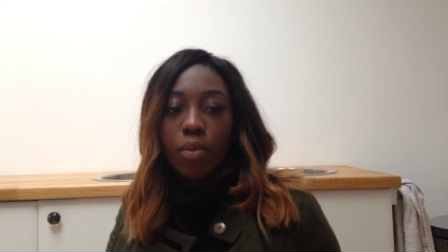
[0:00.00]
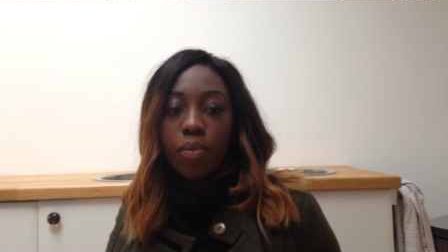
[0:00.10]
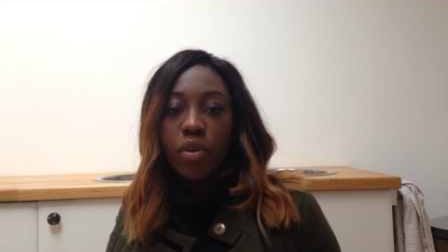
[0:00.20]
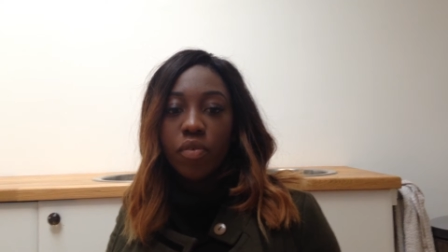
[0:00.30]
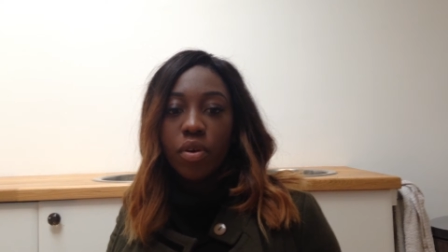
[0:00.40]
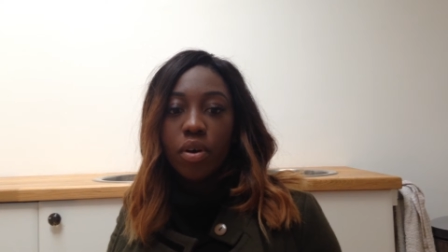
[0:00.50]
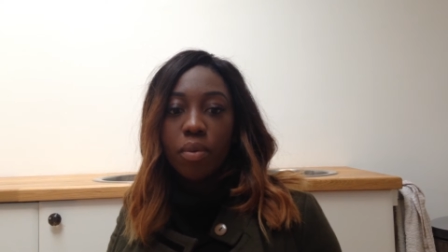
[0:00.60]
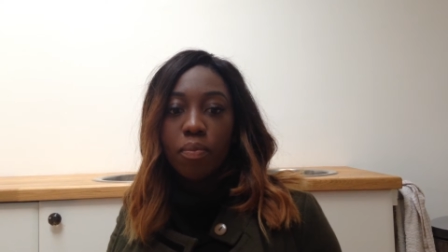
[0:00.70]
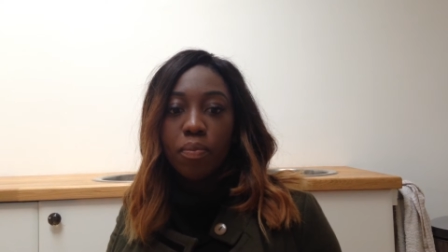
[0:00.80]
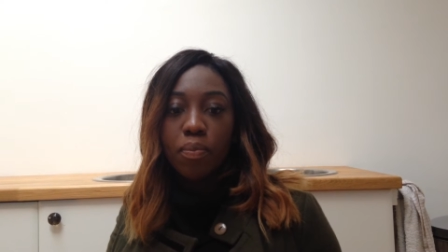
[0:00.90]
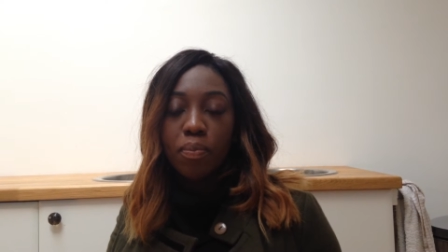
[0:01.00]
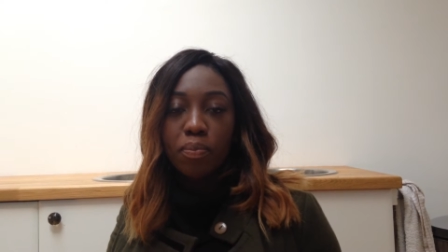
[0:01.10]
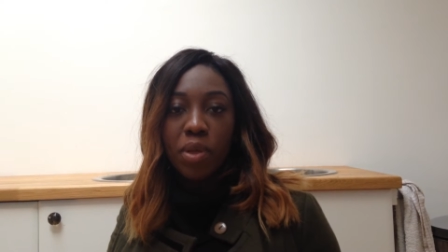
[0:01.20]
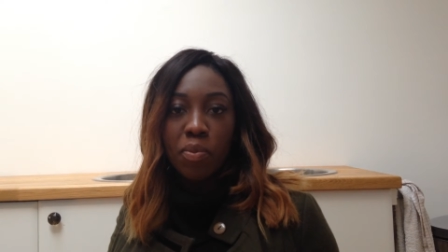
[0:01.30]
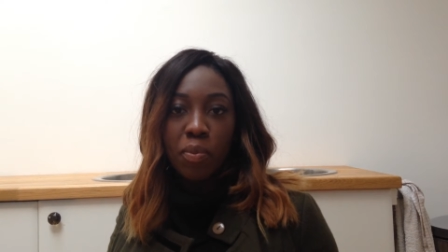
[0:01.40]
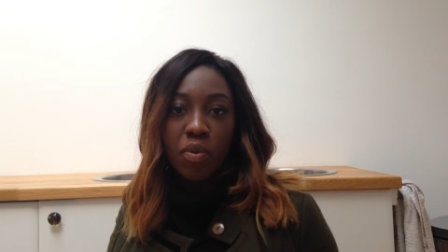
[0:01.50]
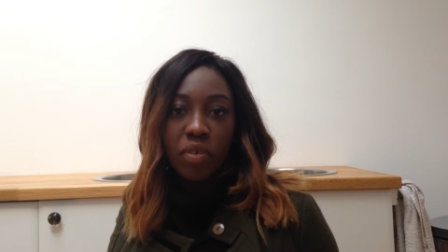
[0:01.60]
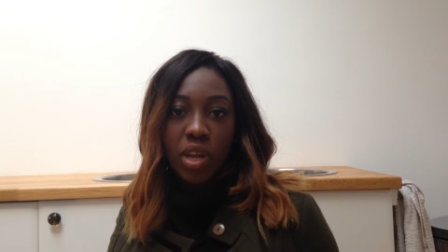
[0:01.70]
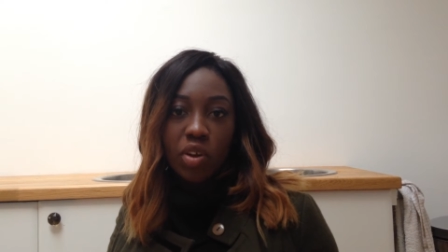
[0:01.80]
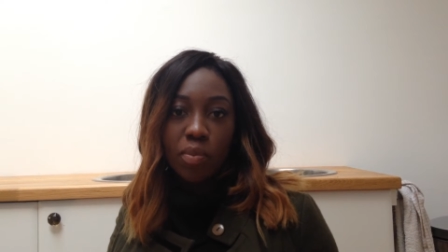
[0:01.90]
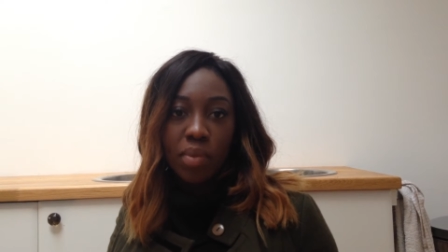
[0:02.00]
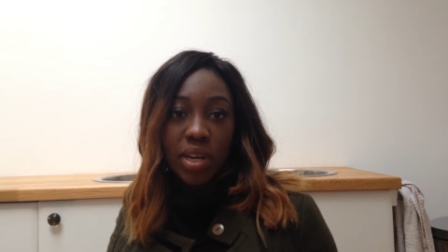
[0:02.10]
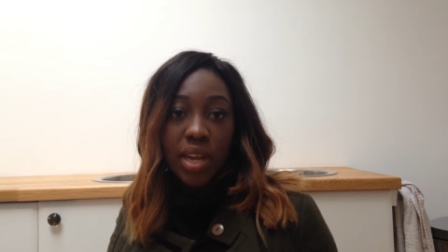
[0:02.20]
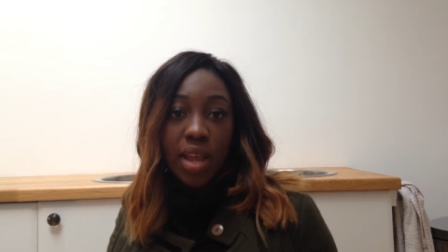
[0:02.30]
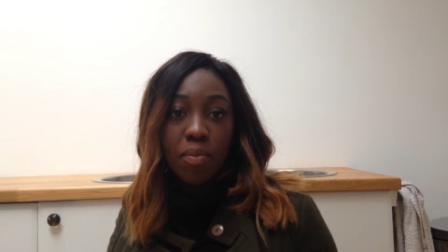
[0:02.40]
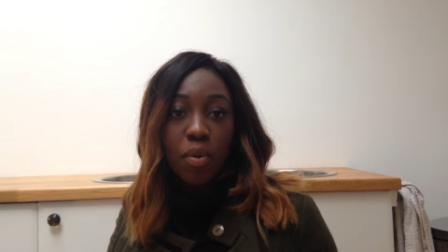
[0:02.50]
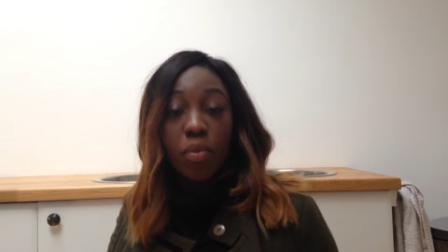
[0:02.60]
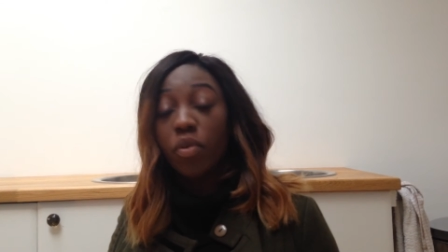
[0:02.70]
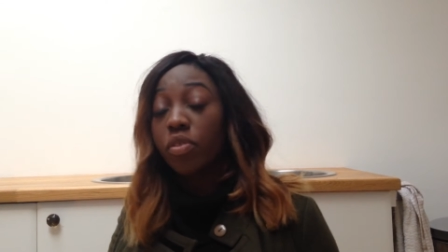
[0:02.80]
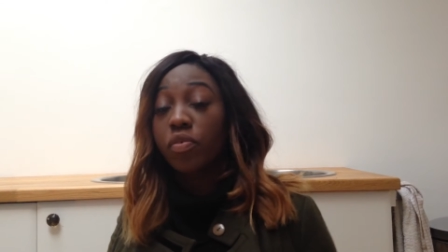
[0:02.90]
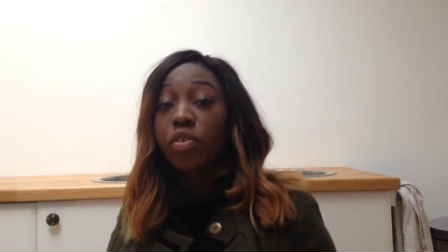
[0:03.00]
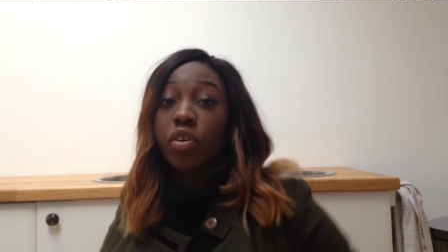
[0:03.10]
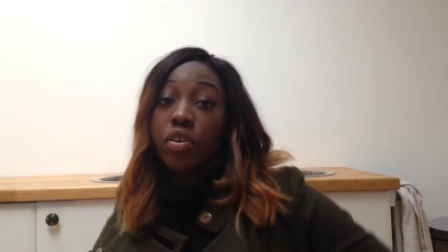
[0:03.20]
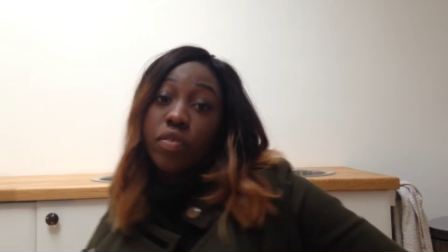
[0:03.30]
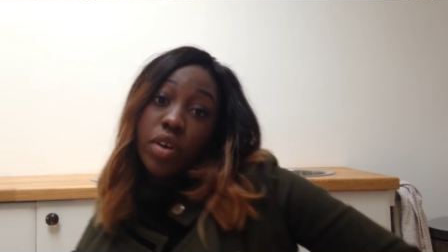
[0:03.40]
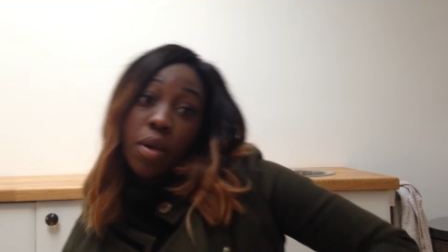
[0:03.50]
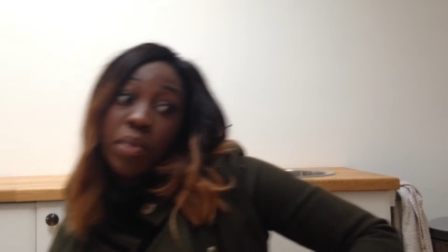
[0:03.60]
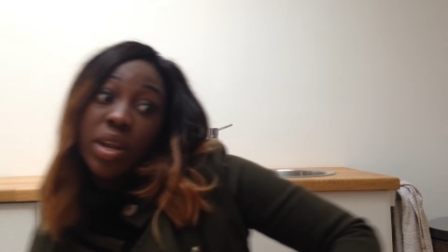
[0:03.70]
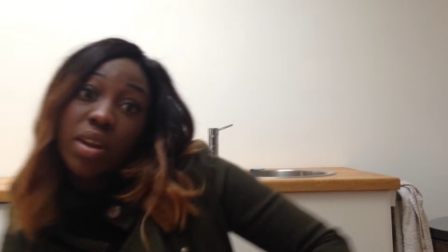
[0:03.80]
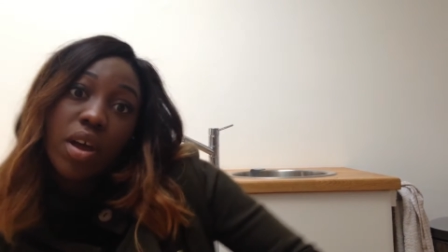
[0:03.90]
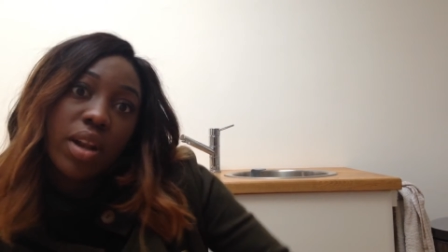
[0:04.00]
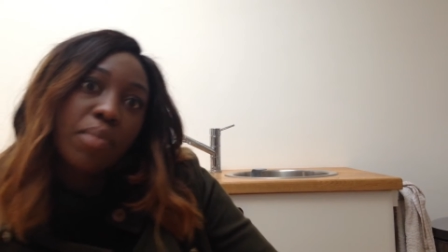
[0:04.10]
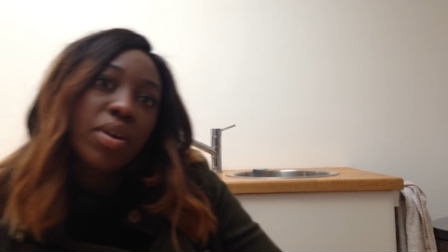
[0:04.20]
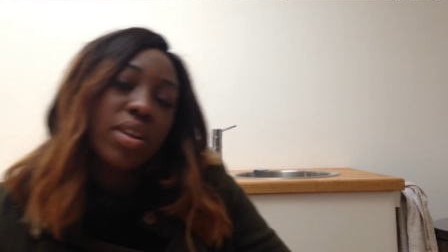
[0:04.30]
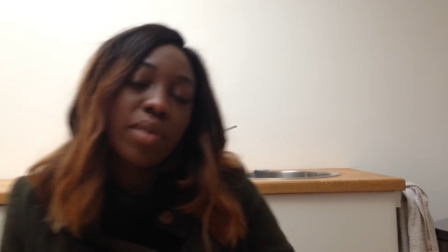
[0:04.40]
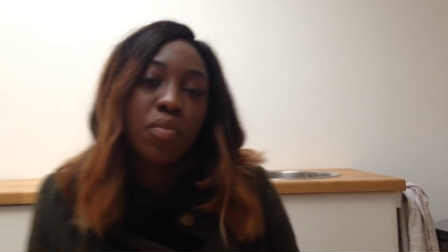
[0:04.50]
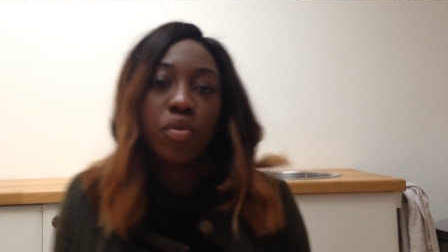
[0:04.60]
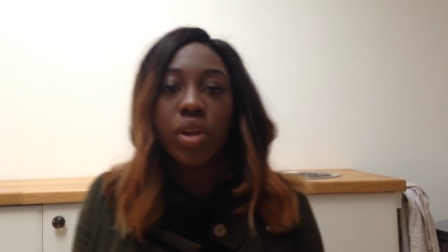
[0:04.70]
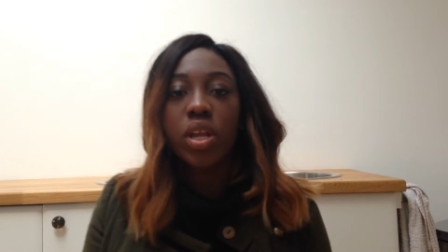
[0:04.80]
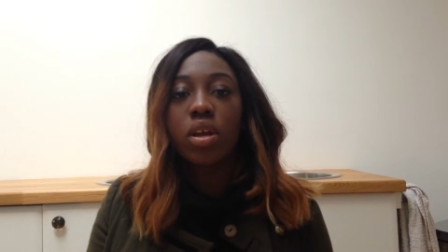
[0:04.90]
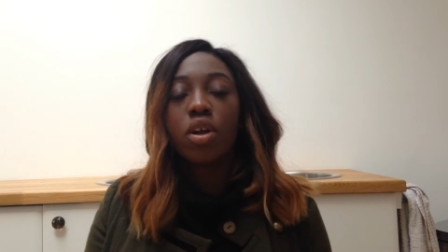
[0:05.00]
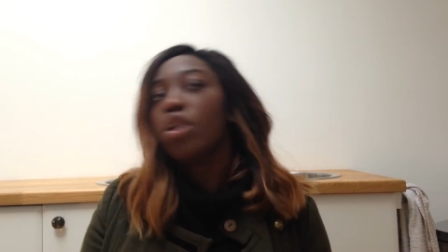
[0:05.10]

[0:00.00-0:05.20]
We've got people moving in on Monday, but we've got the photographer coming in early Monday morning.